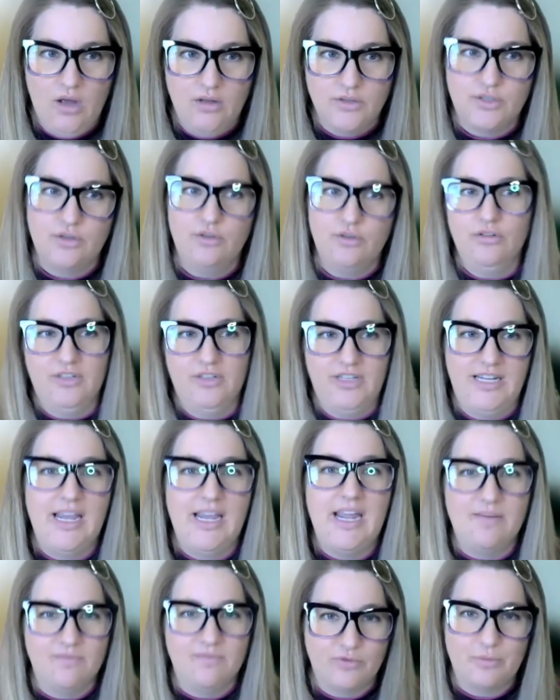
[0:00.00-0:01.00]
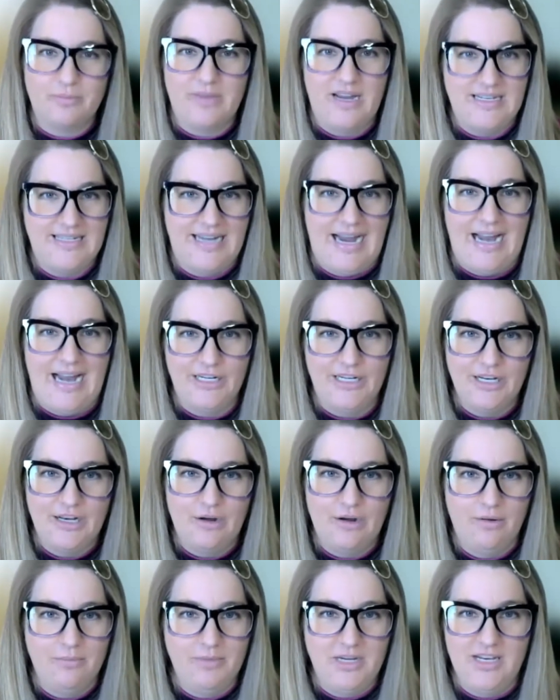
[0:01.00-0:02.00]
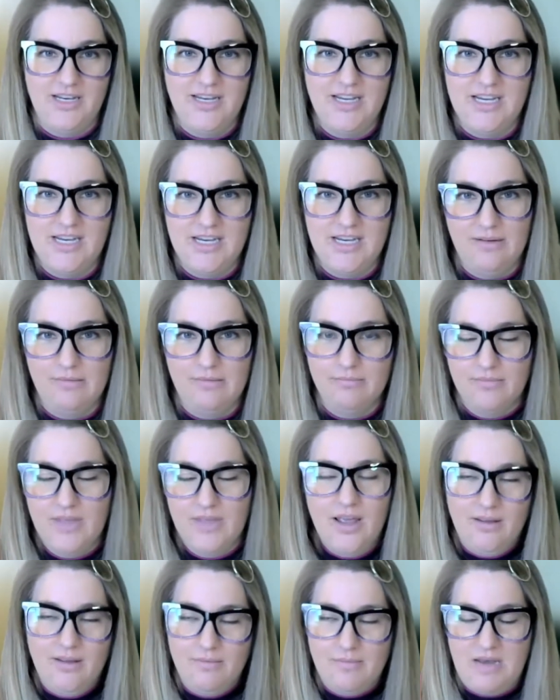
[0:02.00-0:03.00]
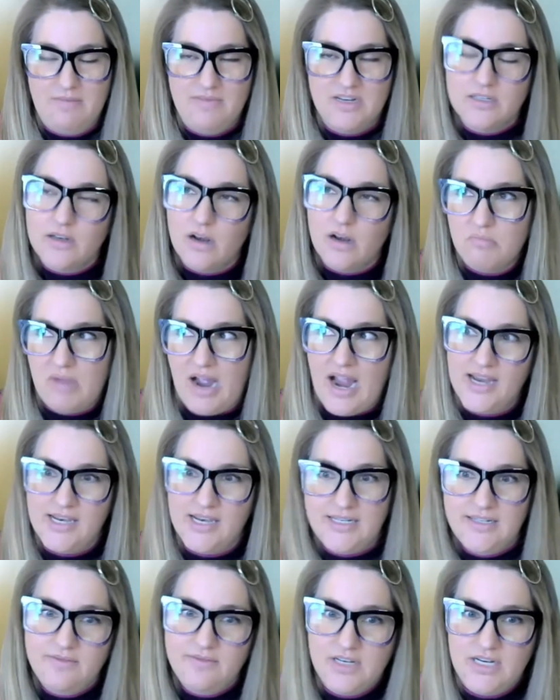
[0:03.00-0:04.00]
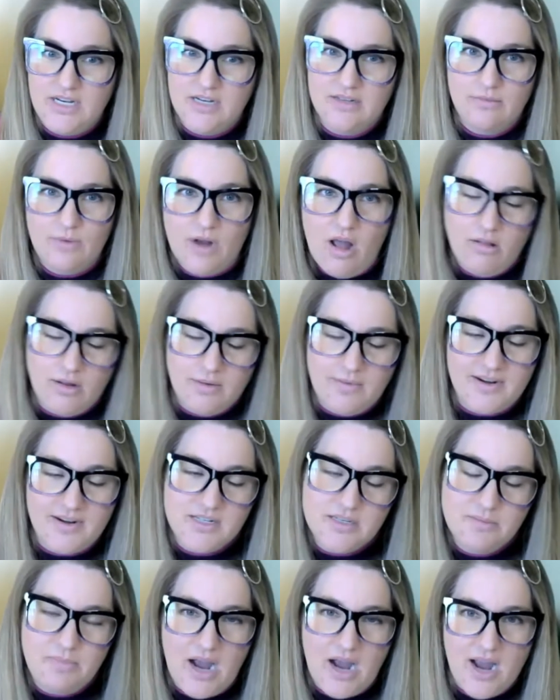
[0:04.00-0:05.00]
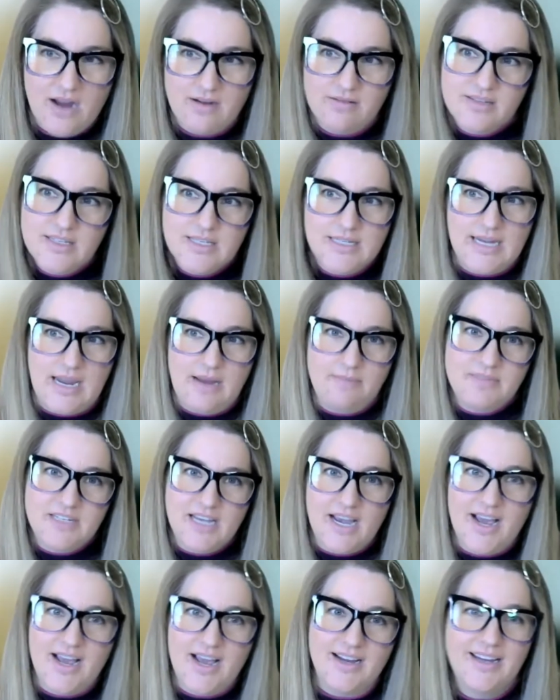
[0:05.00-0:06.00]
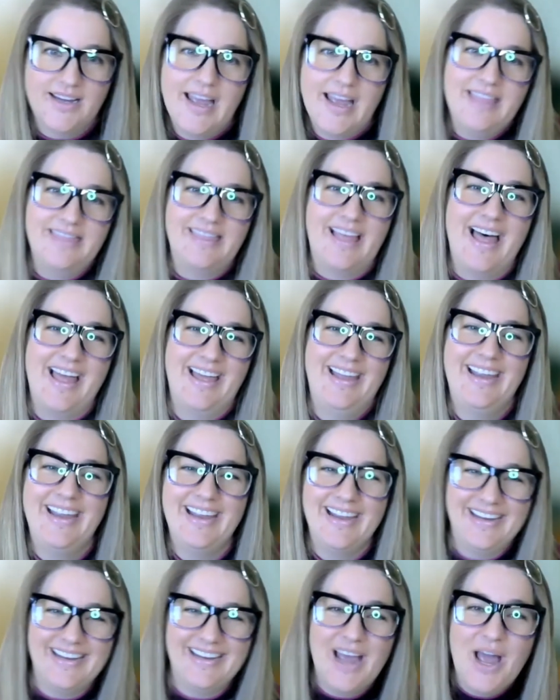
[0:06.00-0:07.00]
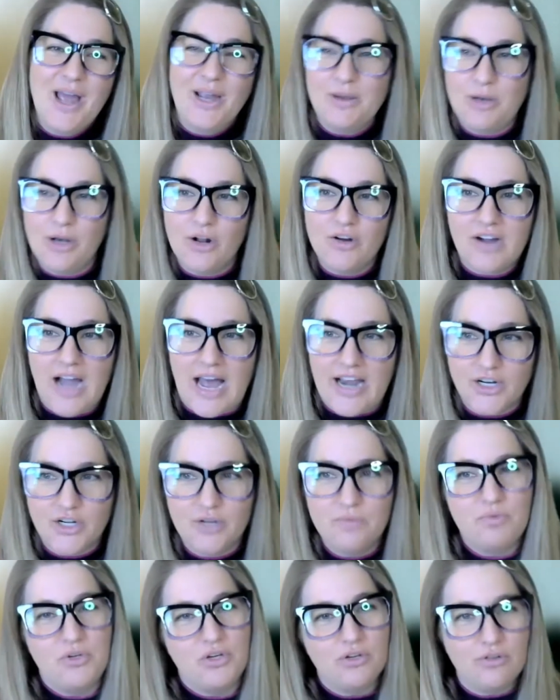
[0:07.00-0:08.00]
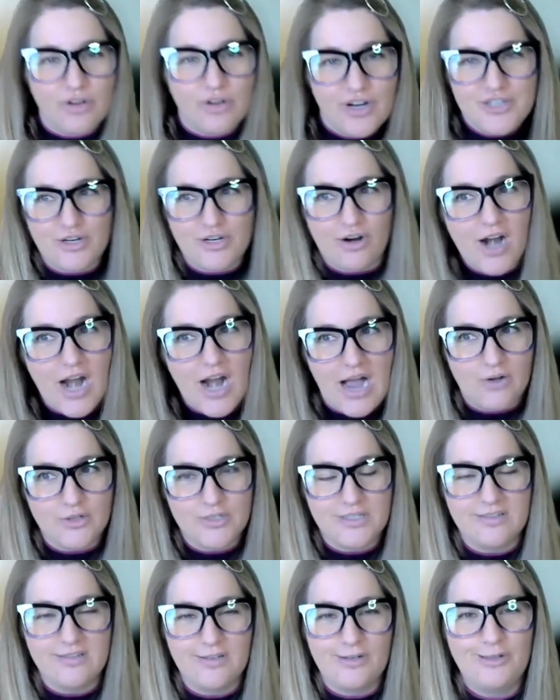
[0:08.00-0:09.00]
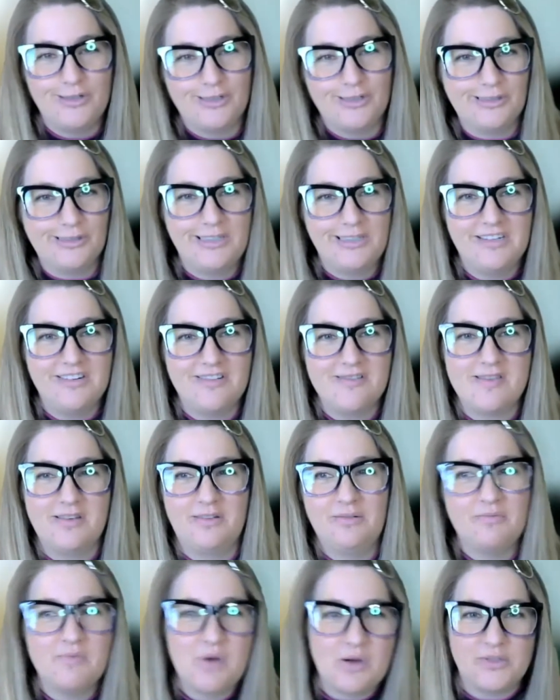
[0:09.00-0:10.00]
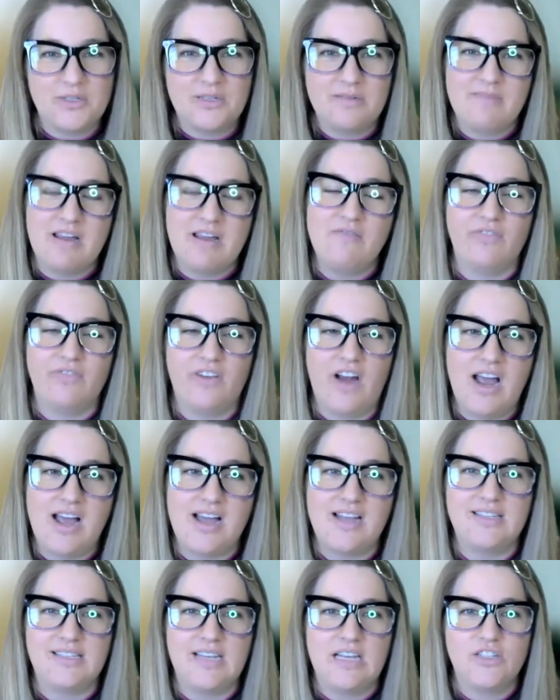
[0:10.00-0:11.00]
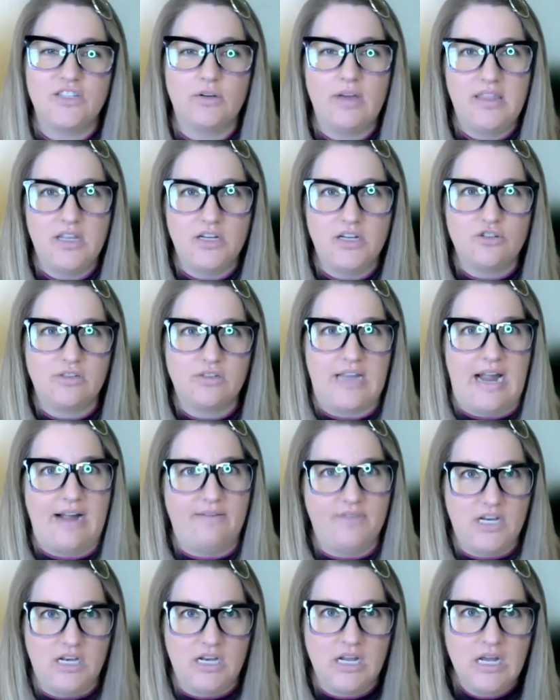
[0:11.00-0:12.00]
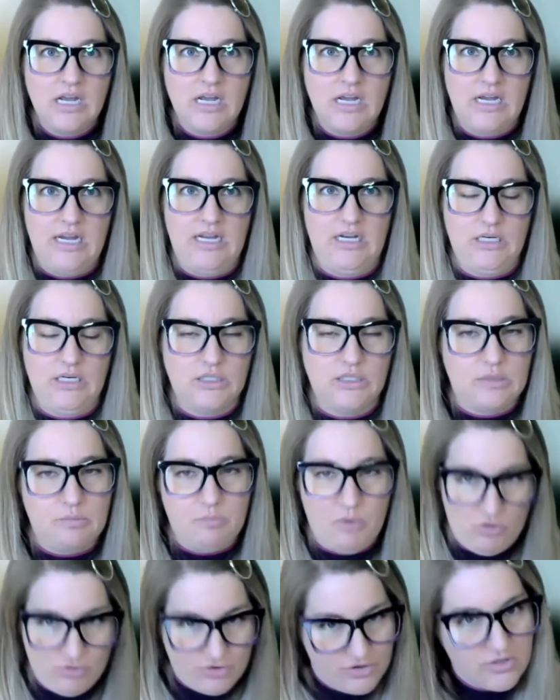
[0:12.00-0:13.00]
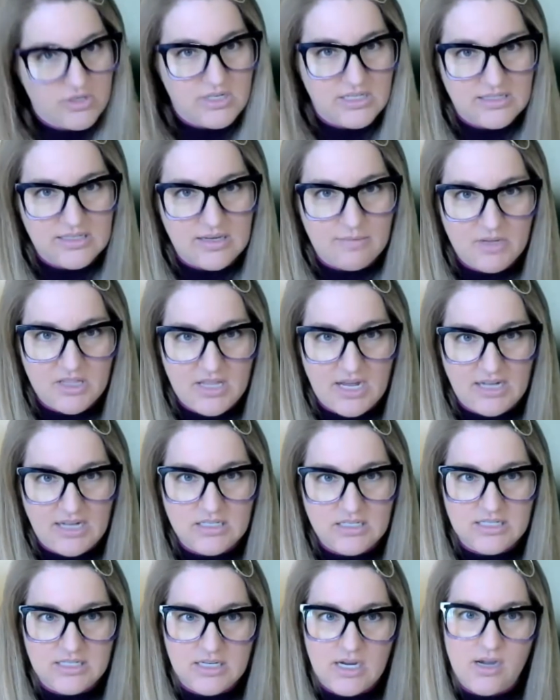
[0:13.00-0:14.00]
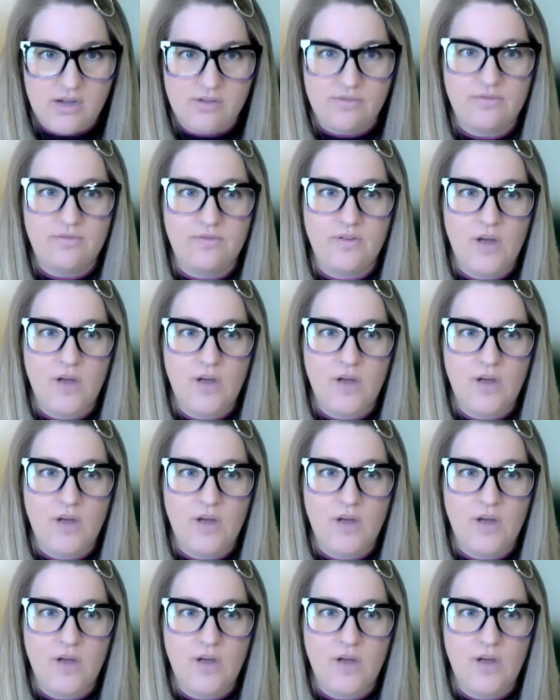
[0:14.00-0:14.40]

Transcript: certainly came from my dad you know i mean he made me start buying DVDs when all I wanted to buy was a tape deck and like, you know, got a computer into our house a little earlier than most of my friends. And so I think just having an exposure to mm-hmm. some of that stuff